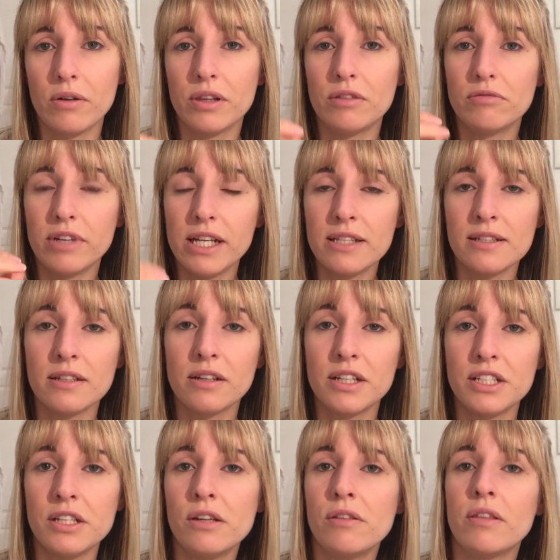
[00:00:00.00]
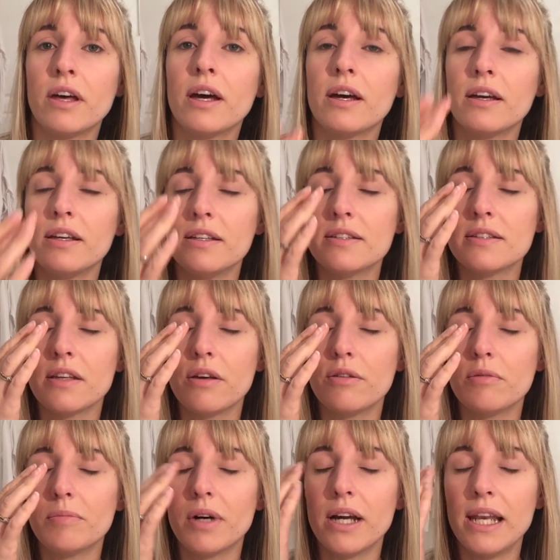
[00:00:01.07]
And the reason I do that is so
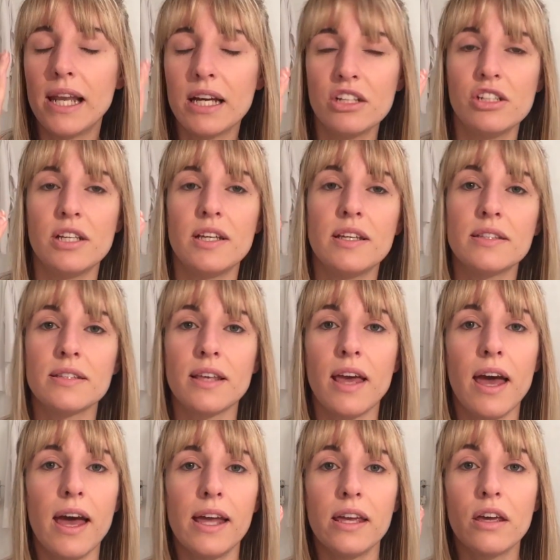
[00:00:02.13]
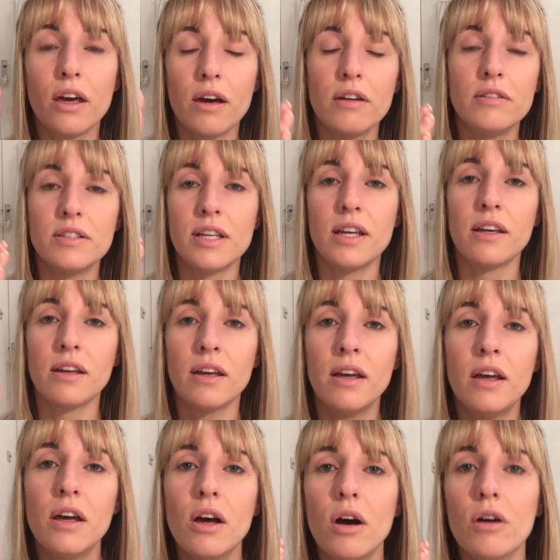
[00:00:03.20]
that my lashes get a coating
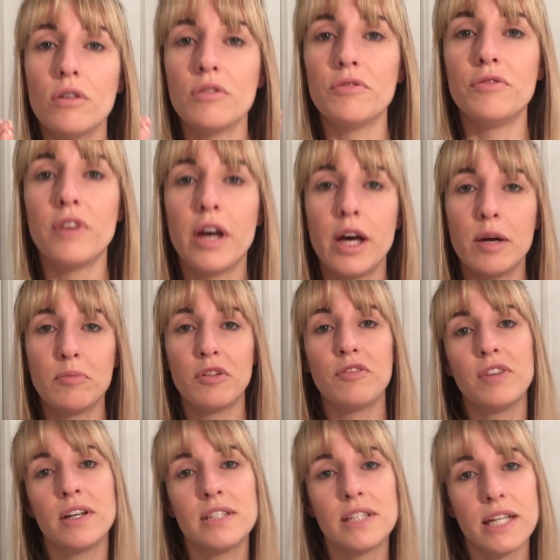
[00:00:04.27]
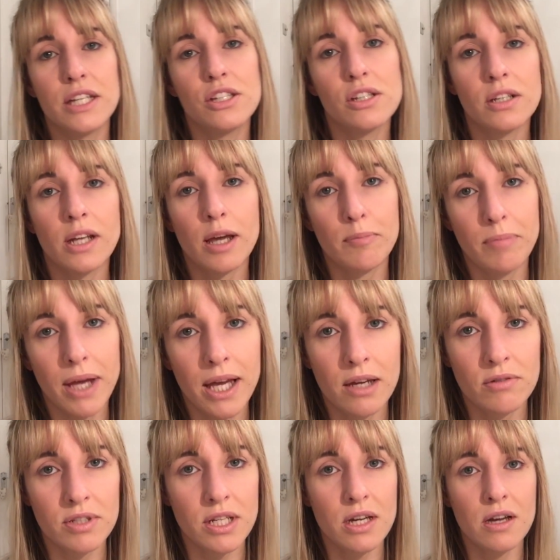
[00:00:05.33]
of foundation and
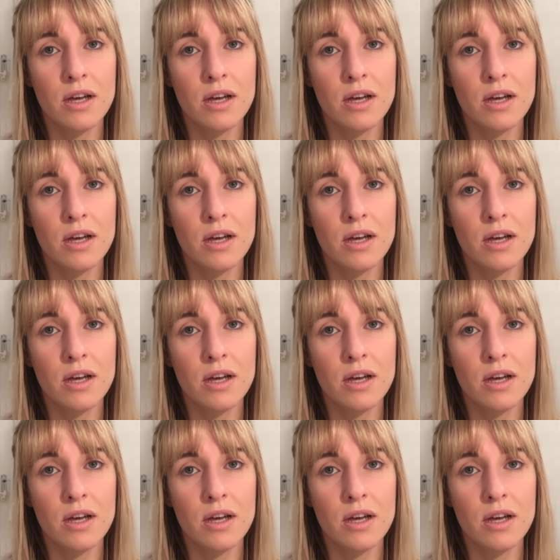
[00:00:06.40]
powder.